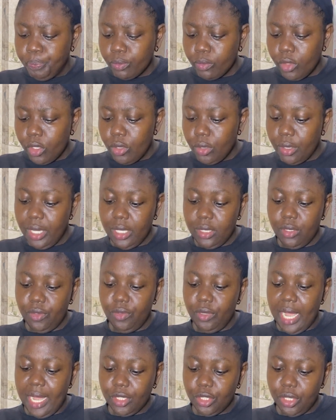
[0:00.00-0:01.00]
So guys, if you
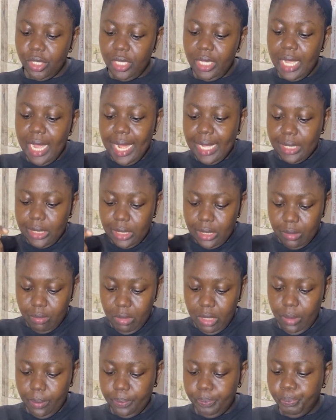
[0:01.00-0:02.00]
actually ask
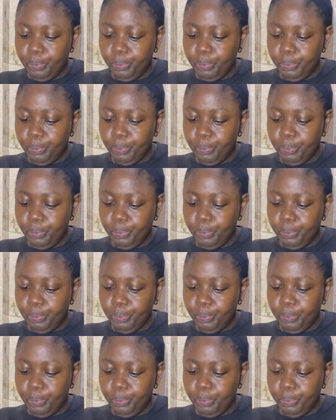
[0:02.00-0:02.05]
me,